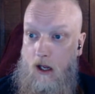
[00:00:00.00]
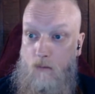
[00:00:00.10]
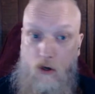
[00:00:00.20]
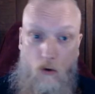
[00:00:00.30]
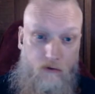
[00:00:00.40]

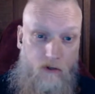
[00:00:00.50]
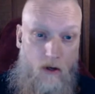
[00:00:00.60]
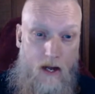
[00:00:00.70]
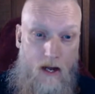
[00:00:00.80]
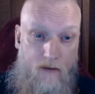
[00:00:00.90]
We also
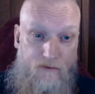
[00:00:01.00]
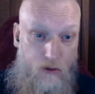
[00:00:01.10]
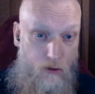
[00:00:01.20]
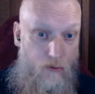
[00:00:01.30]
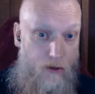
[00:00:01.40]
have
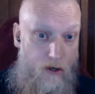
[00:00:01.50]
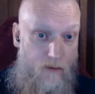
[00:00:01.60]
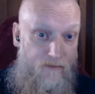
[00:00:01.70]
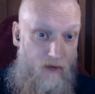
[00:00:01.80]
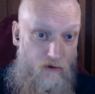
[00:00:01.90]
2 that I'm
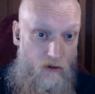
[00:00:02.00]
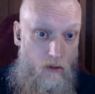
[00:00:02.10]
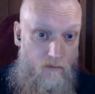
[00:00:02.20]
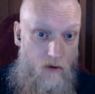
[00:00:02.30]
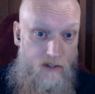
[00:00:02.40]
finishing
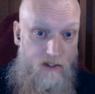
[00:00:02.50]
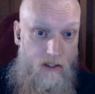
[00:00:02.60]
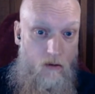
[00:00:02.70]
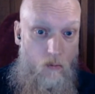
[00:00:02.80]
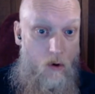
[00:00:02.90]
up
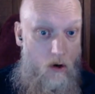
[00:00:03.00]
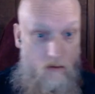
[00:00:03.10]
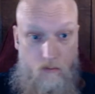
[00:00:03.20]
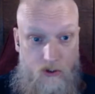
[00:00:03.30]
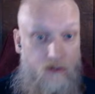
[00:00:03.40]
writing. One,
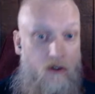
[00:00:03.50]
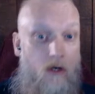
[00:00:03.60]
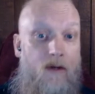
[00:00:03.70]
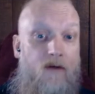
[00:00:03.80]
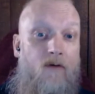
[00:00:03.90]
which is going to
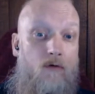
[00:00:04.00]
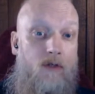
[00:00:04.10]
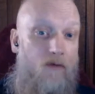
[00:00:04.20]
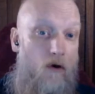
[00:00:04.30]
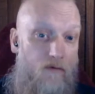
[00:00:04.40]
be a
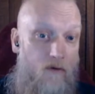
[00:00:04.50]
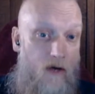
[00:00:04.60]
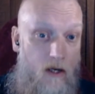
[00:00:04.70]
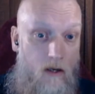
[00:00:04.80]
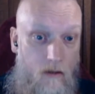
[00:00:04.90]
votive
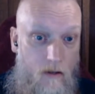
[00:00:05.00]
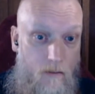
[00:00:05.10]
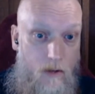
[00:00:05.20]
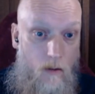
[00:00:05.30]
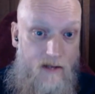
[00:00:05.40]
offering, a
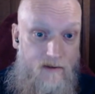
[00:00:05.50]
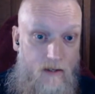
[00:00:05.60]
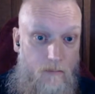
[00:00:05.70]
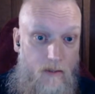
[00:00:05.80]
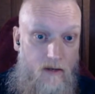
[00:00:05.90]

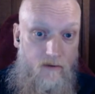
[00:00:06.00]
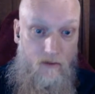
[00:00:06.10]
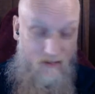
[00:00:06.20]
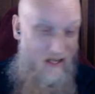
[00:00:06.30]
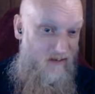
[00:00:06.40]
poetic piece.
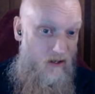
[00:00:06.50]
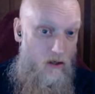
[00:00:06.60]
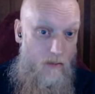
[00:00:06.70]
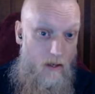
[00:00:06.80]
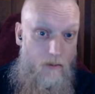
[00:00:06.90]
It's actually going
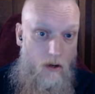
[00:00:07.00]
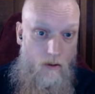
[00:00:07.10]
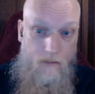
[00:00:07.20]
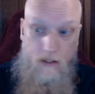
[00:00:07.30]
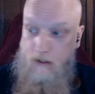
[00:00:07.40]
to be a
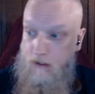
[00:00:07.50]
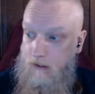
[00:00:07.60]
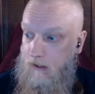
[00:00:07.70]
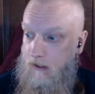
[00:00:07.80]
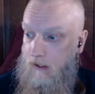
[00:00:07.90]
poem.
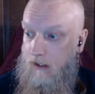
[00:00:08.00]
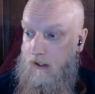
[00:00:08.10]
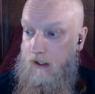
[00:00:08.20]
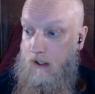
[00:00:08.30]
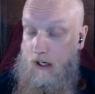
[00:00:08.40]

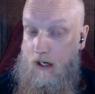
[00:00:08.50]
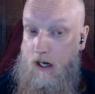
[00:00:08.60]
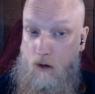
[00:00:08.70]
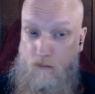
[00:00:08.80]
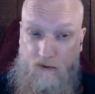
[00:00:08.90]
And
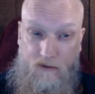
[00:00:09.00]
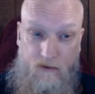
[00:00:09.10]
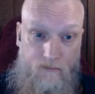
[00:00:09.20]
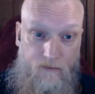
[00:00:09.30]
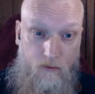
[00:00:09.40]
hopefully
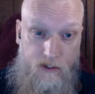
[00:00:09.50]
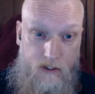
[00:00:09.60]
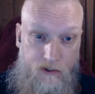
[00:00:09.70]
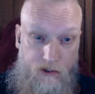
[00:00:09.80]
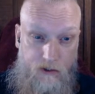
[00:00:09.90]
some
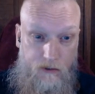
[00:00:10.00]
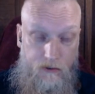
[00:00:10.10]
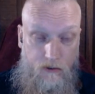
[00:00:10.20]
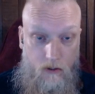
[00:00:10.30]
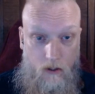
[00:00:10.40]

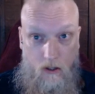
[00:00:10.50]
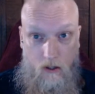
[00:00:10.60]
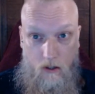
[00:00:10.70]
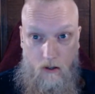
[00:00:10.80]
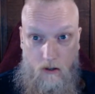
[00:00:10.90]
footage
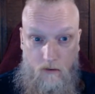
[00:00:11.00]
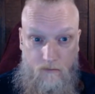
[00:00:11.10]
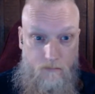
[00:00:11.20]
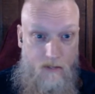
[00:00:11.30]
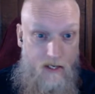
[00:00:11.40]

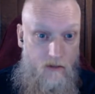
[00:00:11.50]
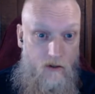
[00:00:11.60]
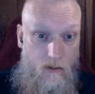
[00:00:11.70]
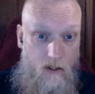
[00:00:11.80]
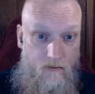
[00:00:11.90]
of me
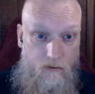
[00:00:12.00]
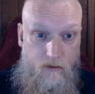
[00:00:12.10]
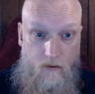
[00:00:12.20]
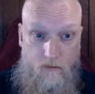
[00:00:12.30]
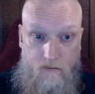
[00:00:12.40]
doing a
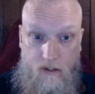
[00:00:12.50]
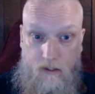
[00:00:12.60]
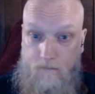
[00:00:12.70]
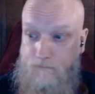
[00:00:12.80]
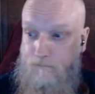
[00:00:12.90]
votive offering
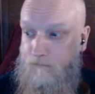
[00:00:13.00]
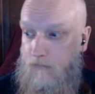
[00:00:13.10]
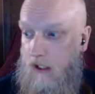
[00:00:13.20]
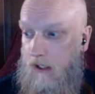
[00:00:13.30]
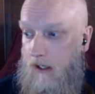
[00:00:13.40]

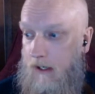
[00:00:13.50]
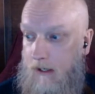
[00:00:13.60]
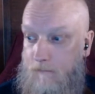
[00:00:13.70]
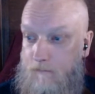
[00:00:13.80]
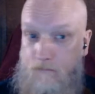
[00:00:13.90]

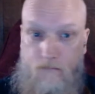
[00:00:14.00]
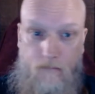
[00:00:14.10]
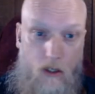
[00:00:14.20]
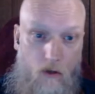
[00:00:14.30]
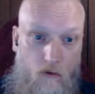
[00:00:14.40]

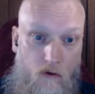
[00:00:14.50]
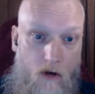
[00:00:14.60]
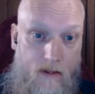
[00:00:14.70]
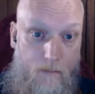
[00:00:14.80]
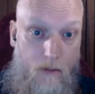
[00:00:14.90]

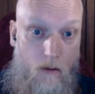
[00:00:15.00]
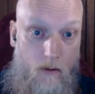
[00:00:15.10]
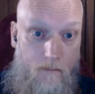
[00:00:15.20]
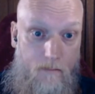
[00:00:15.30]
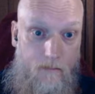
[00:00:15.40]
alongside the poem.